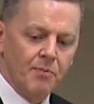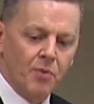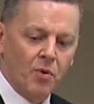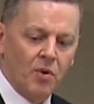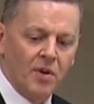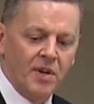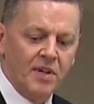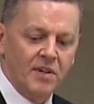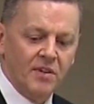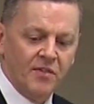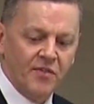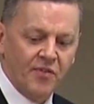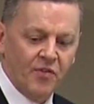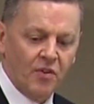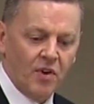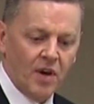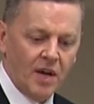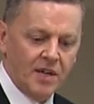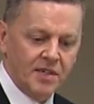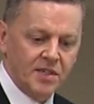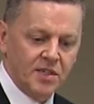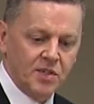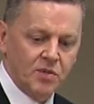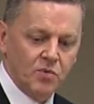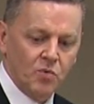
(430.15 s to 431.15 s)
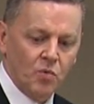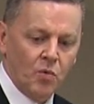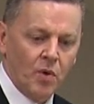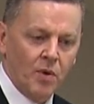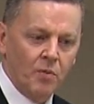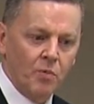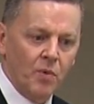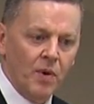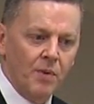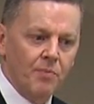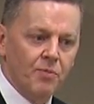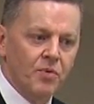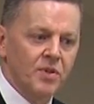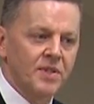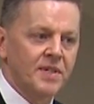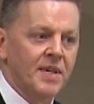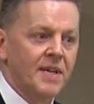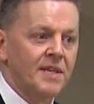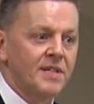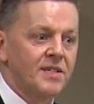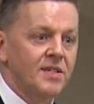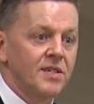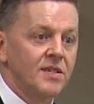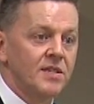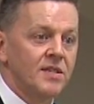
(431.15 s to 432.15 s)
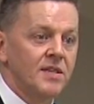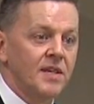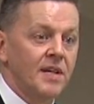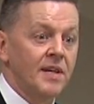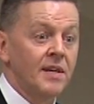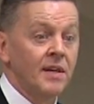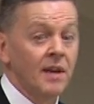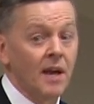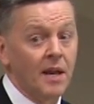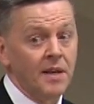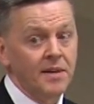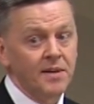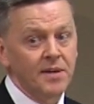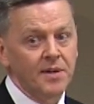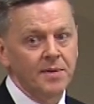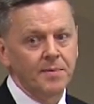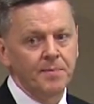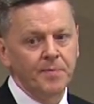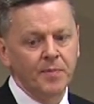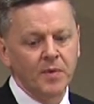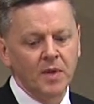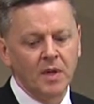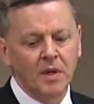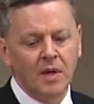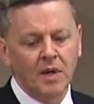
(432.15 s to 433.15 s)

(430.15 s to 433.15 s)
poignant for us when we presented in London